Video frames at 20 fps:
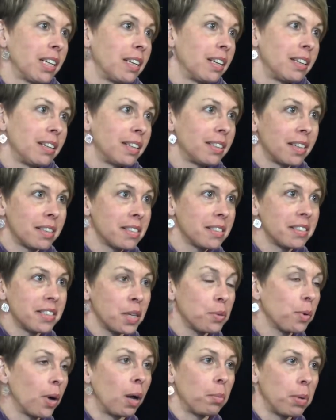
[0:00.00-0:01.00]
it doesn't
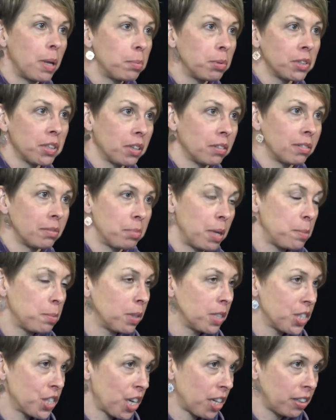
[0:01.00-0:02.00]
sit well. People don't.
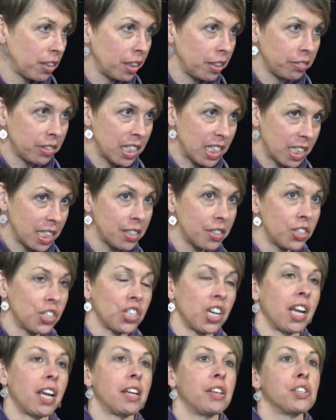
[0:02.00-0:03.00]
People generally resist
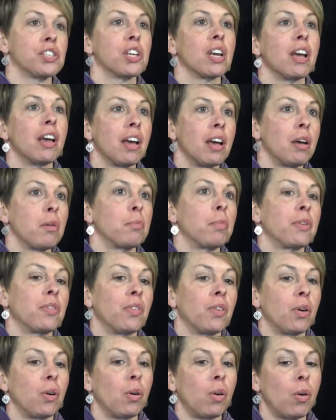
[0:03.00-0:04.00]
change. Mm.
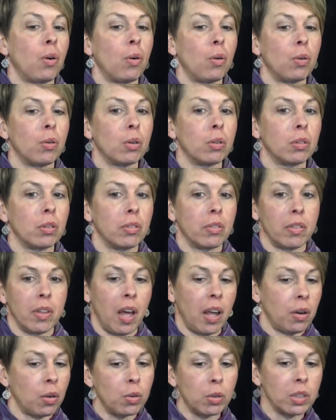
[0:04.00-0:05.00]
But the whole
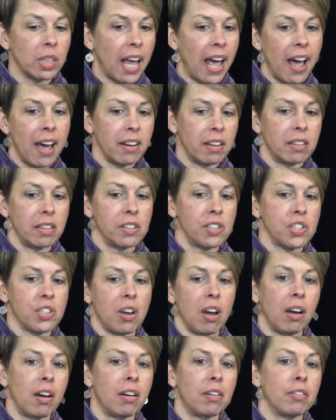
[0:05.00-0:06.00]
that old adage
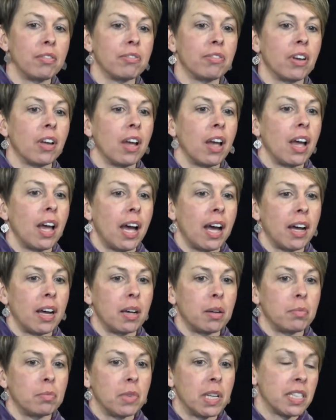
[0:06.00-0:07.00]
of
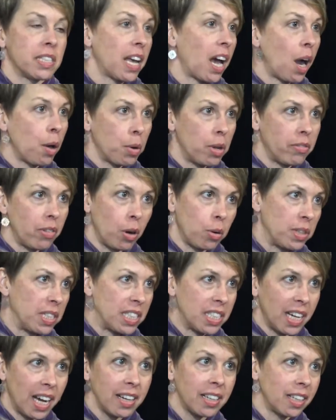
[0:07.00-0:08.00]
um, "it's how we've
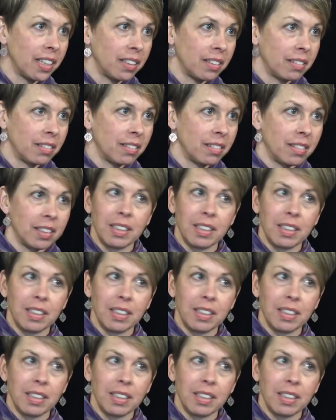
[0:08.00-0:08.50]
always done it"